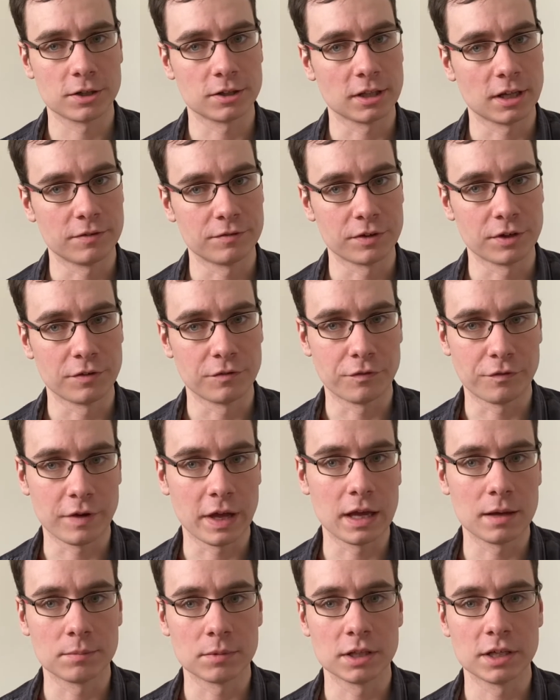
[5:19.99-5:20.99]
a loving
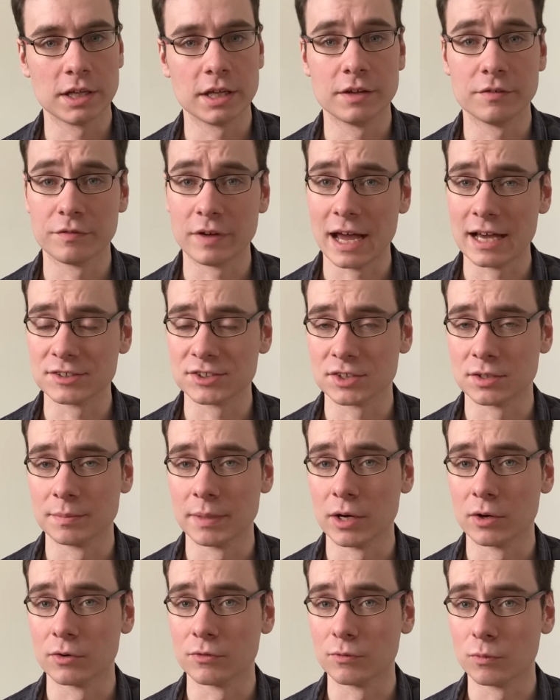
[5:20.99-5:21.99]
family, a vast
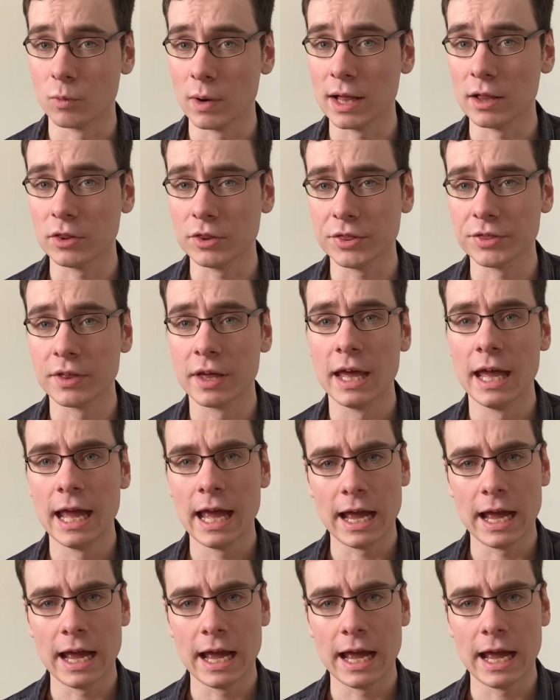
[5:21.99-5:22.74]
amount of wealth,